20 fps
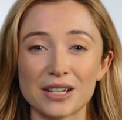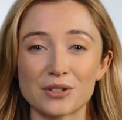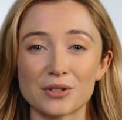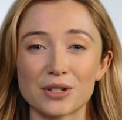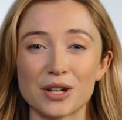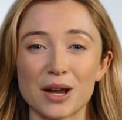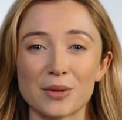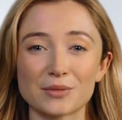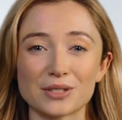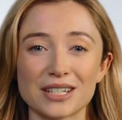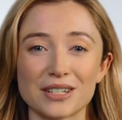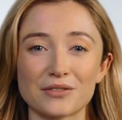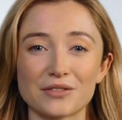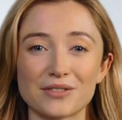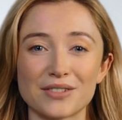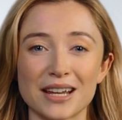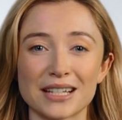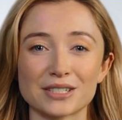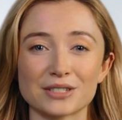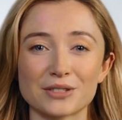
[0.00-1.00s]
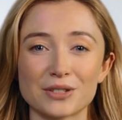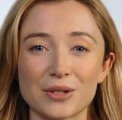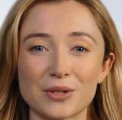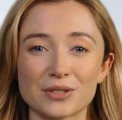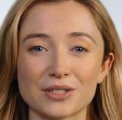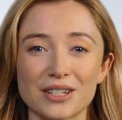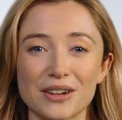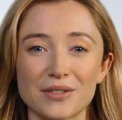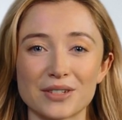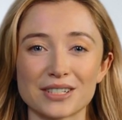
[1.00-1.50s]
or comes in from external
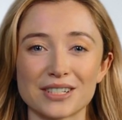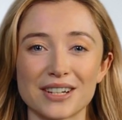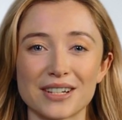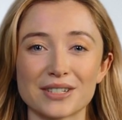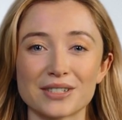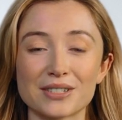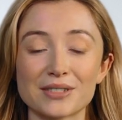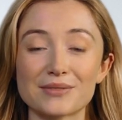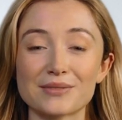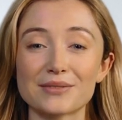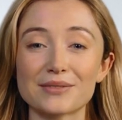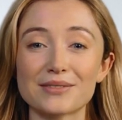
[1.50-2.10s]
services.